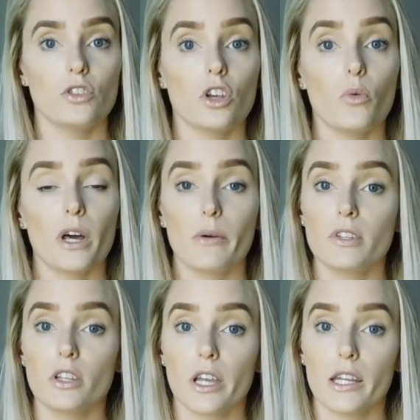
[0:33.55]
So when I
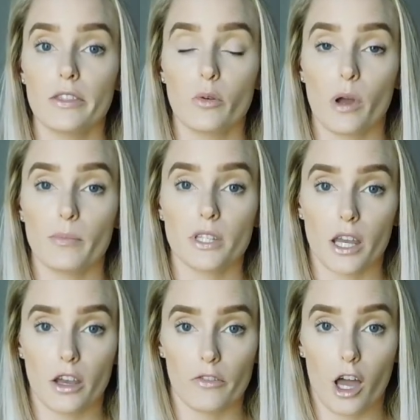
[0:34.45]
was looking at the
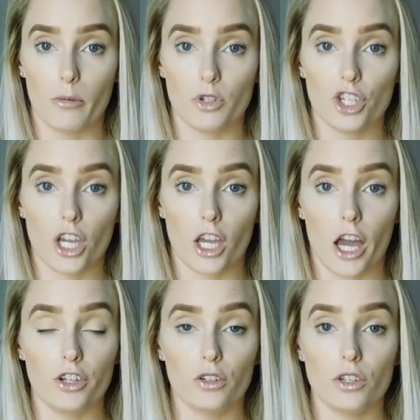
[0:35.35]
website of Cupshe,
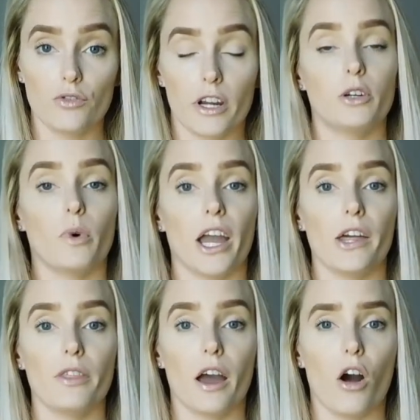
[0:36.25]
I noticed right
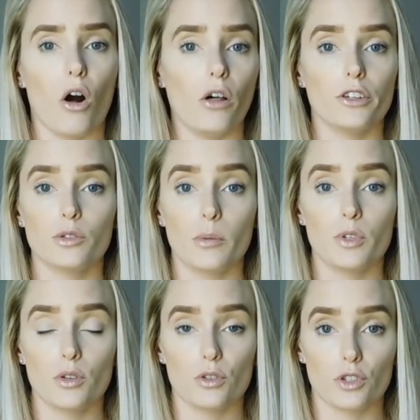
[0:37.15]
away that all their
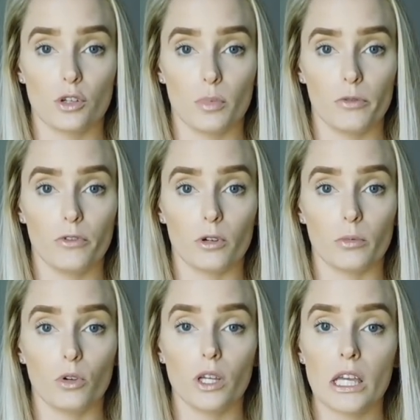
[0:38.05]
swimsuits are super
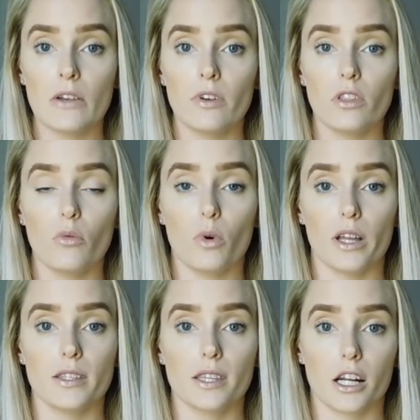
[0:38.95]
affordable, even the
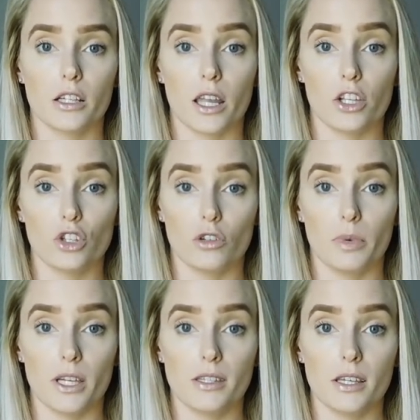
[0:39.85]
ones that are like two
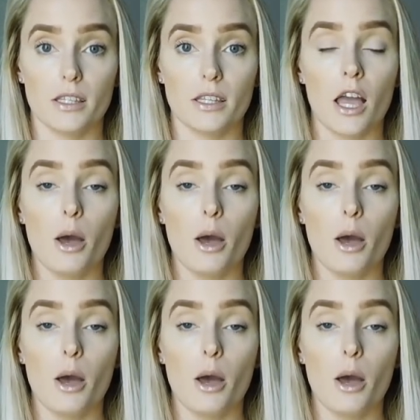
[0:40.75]
pieces,